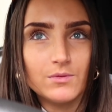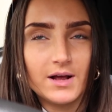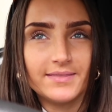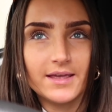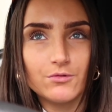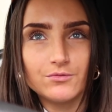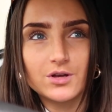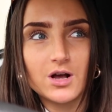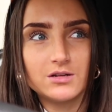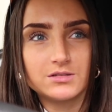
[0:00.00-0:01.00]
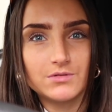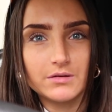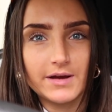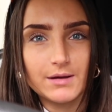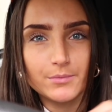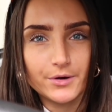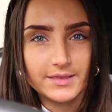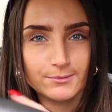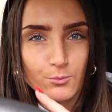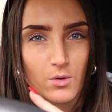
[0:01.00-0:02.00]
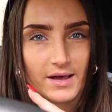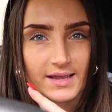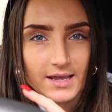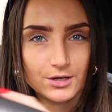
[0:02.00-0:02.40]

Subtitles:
And the colours of the rainbow, and then white,